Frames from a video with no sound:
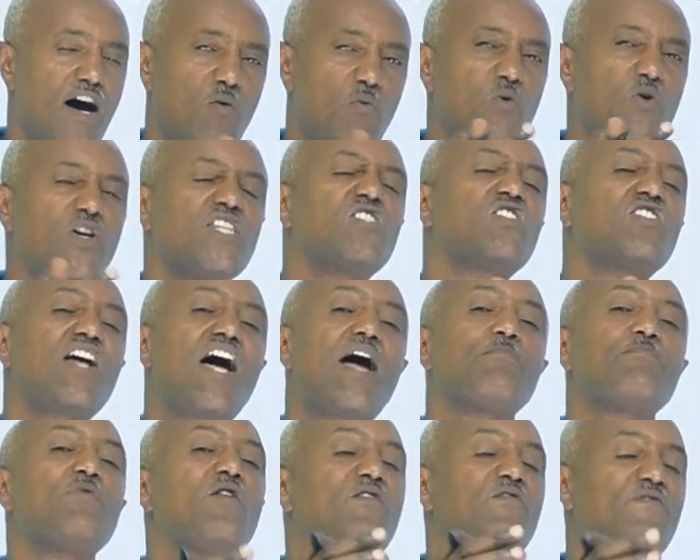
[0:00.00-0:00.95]
which
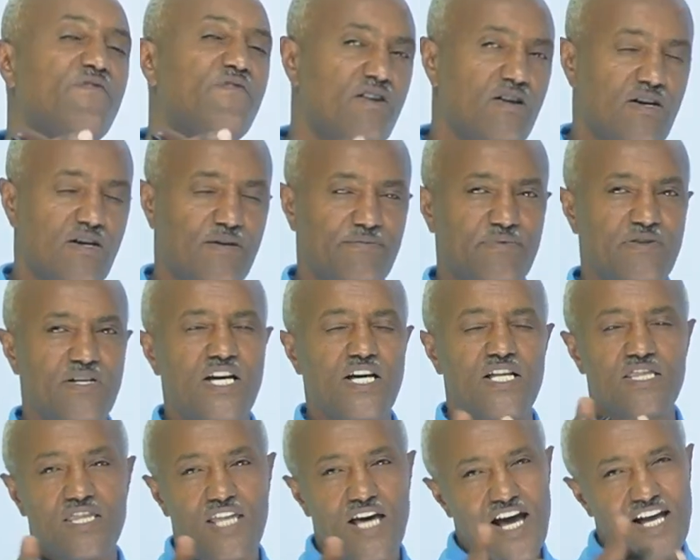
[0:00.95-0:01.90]
type of verb
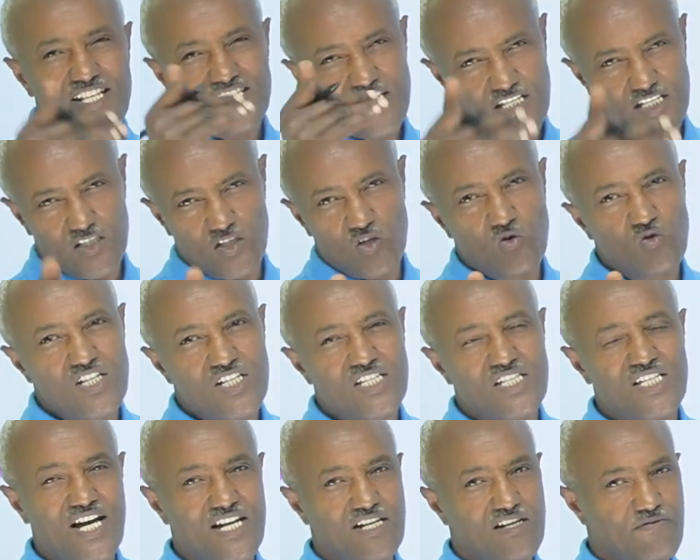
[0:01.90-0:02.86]
that you
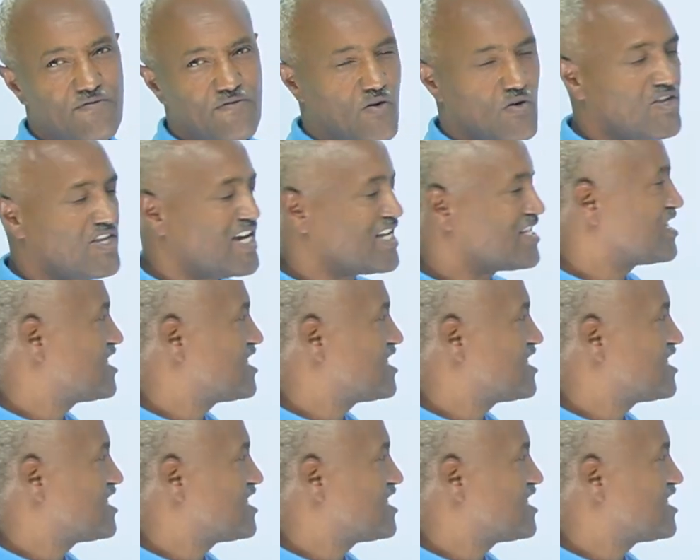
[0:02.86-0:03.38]
decided for that